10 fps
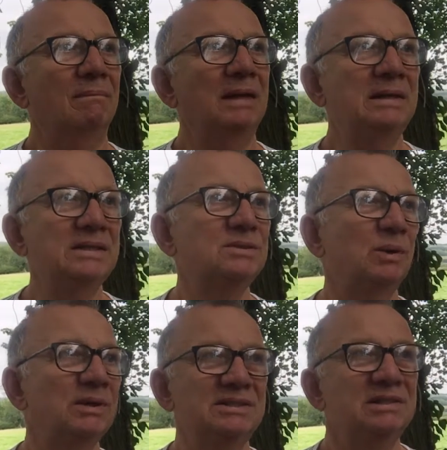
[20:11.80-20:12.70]
And that's
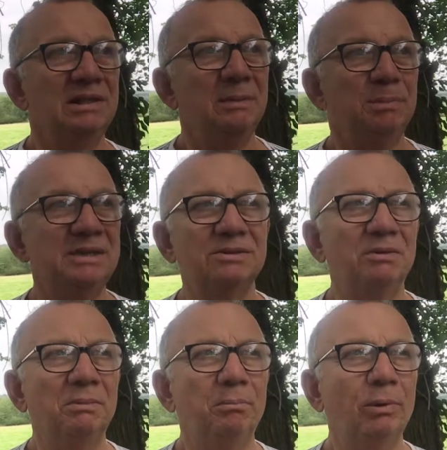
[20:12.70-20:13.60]
why sleep is so
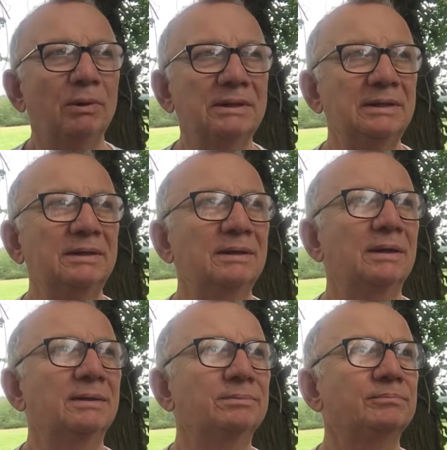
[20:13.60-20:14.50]
important, you know.